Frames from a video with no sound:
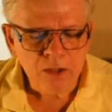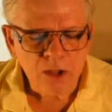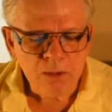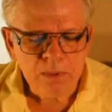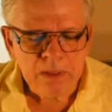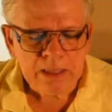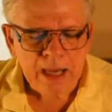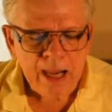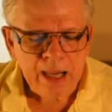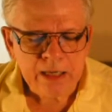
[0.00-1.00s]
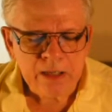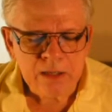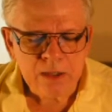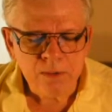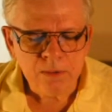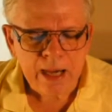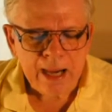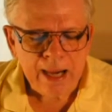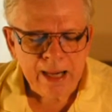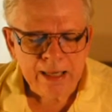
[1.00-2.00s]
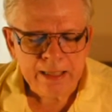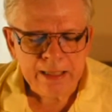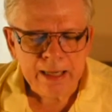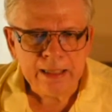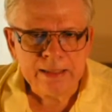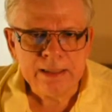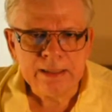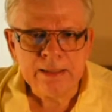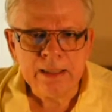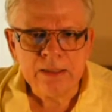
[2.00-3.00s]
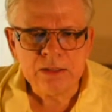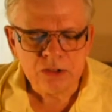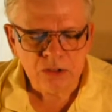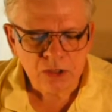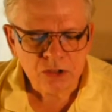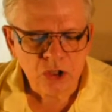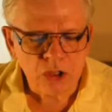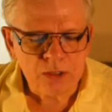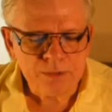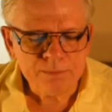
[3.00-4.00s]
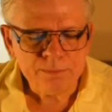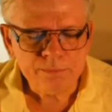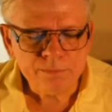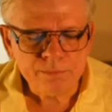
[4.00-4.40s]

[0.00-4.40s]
and could be added to an existing structure.